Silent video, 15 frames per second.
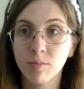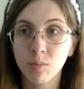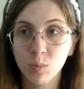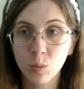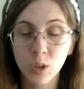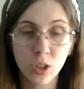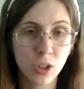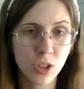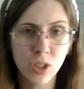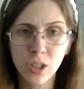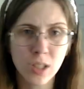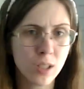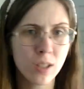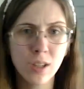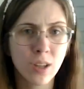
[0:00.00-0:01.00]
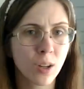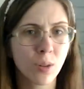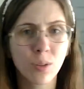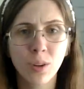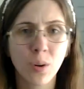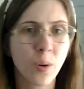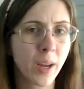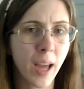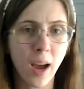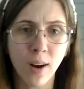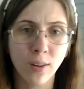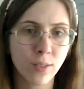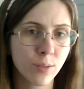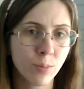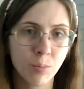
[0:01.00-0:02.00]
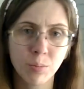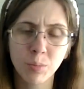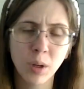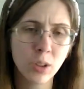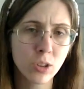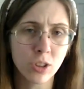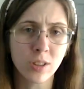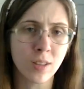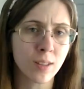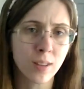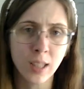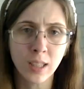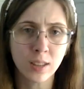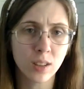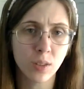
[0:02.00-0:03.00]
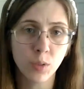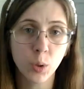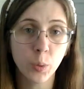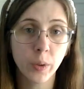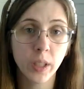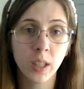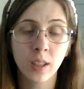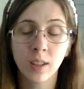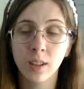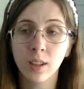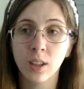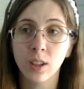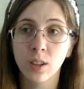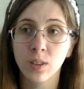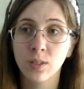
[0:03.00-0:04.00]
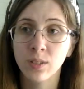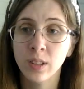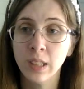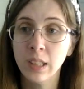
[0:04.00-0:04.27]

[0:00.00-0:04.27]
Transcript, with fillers: was just, you know, going out and purchasing things every week, you know.